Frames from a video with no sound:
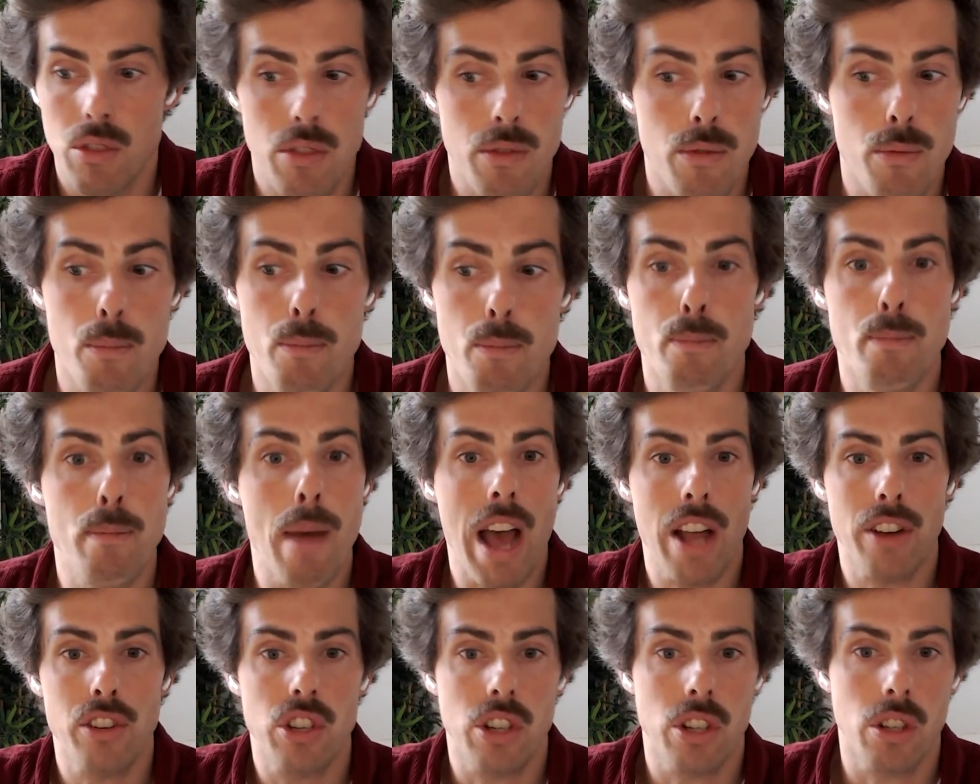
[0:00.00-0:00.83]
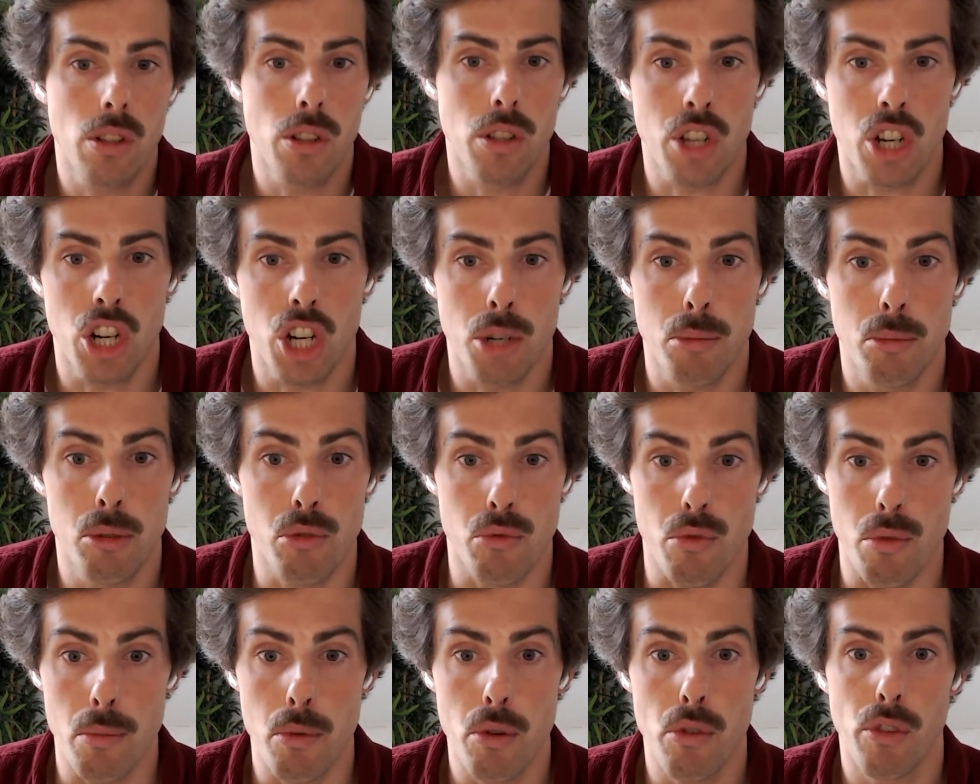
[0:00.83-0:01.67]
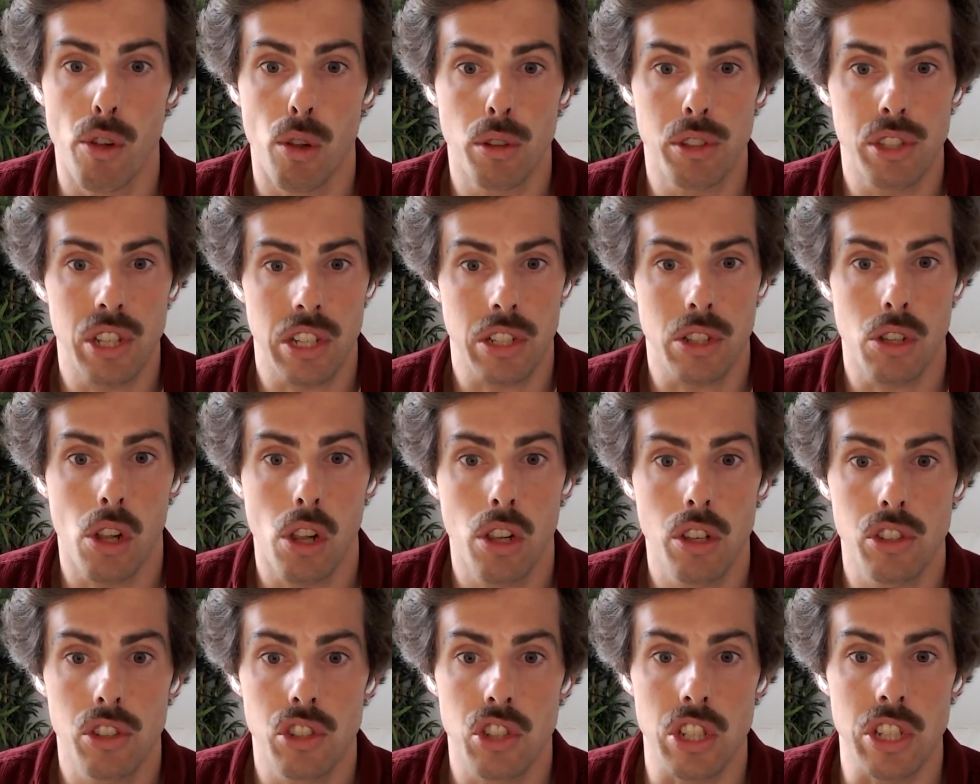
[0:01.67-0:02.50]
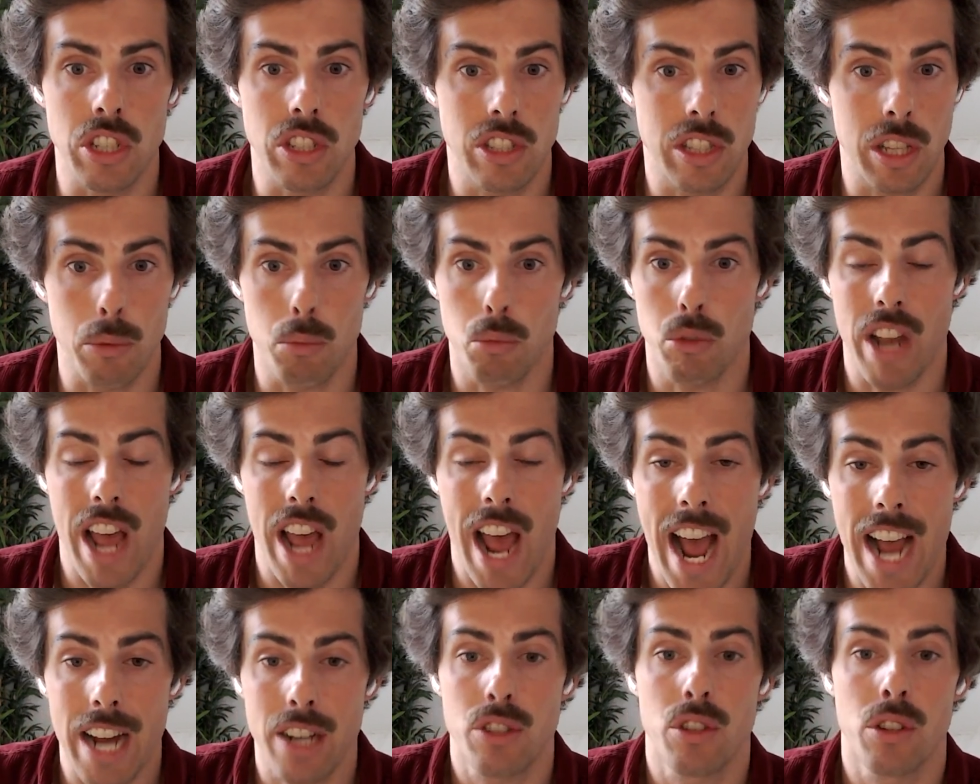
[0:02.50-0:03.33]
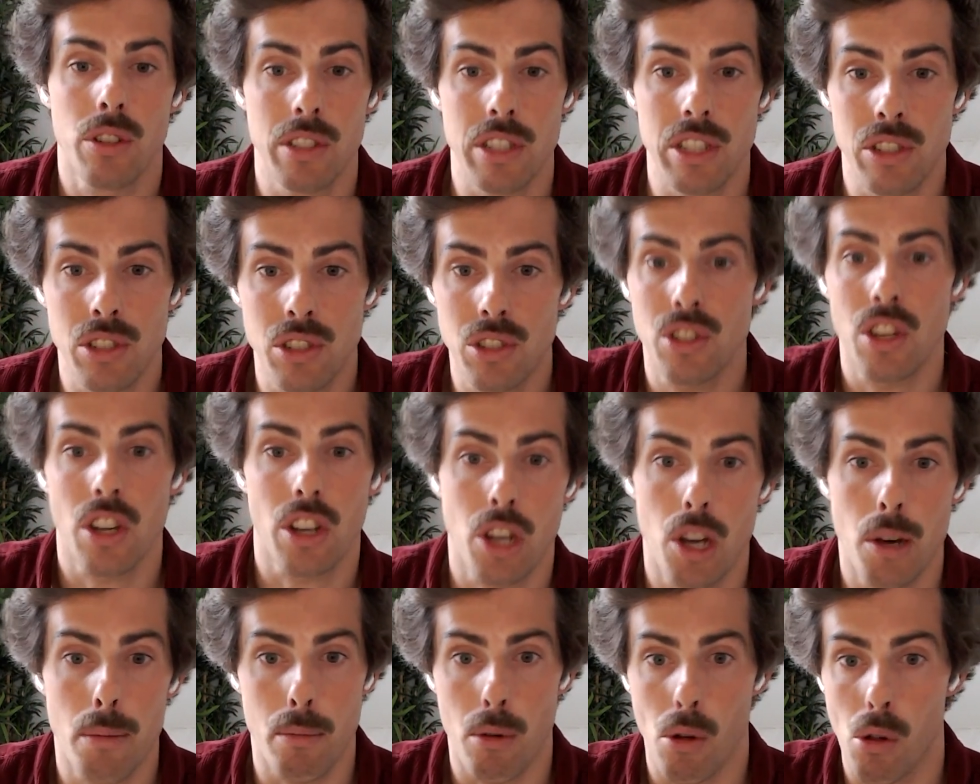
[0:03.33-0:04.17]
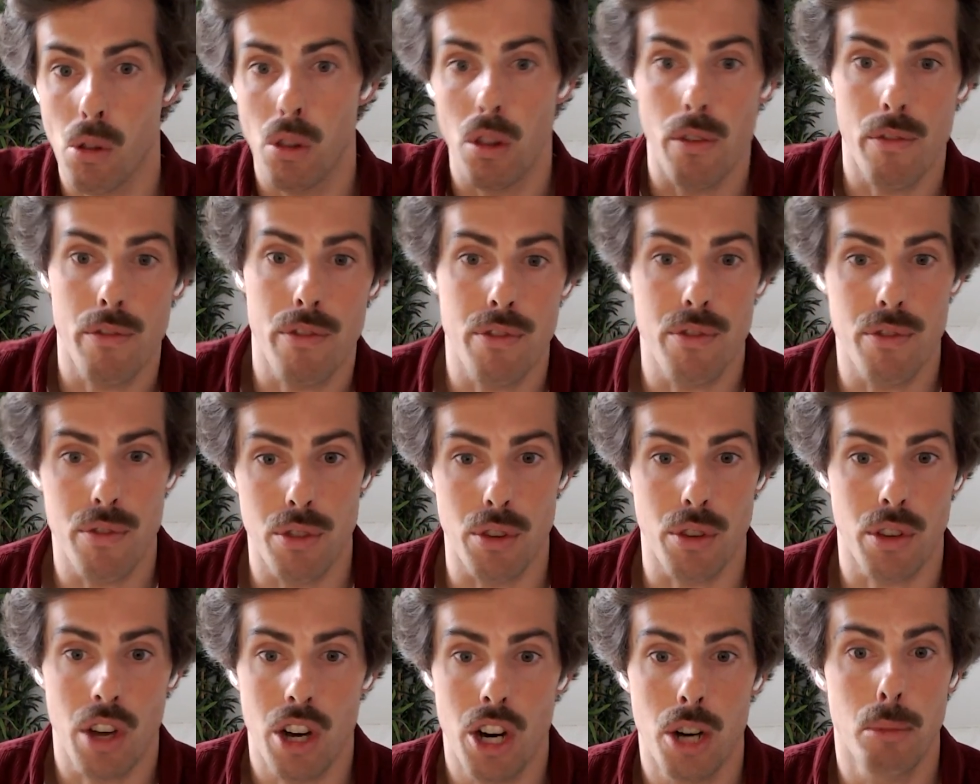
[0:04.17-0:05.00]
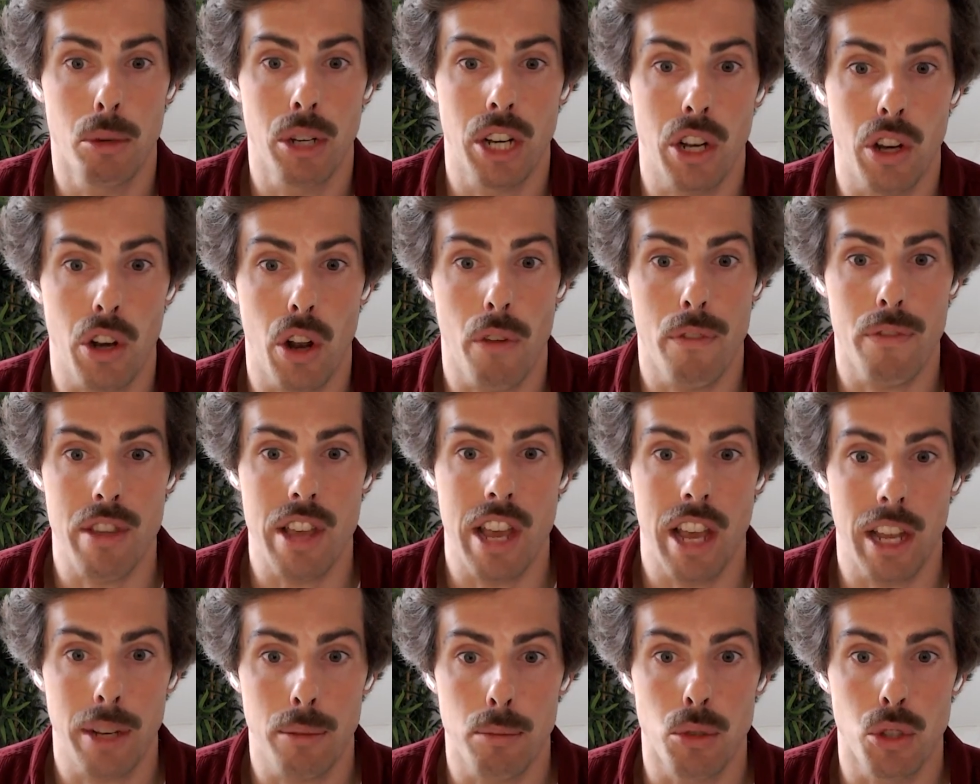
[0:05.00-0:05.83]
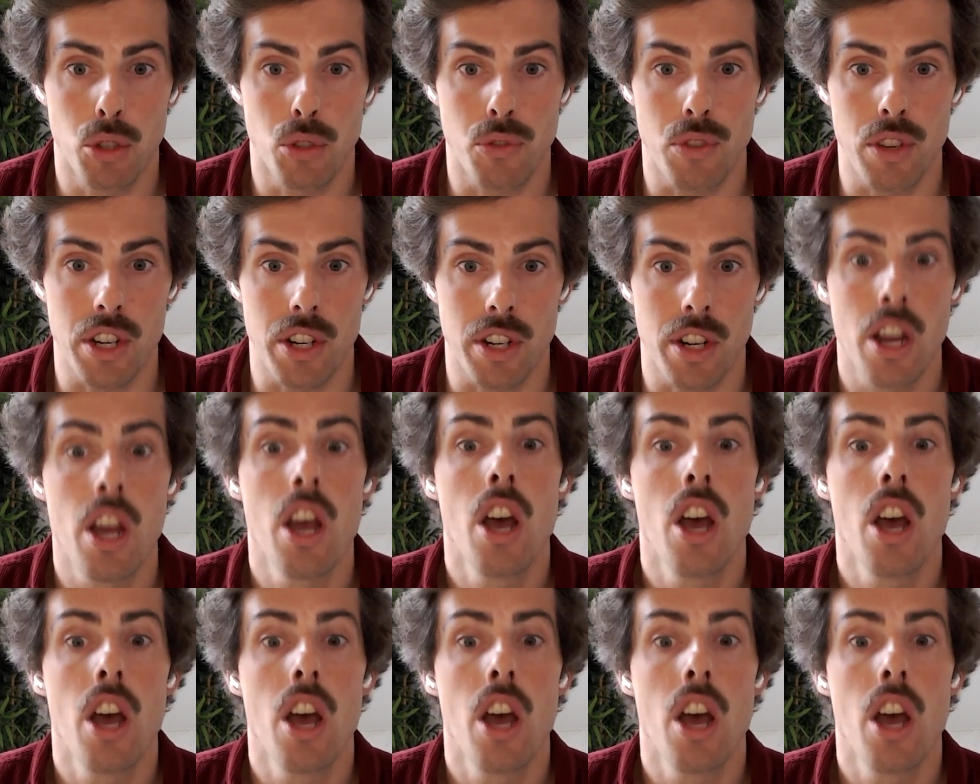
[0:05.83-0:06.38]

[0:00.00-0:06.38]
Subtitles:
magical carbon removal technologies that would actually suck up all of the carbon out of the atmosphere,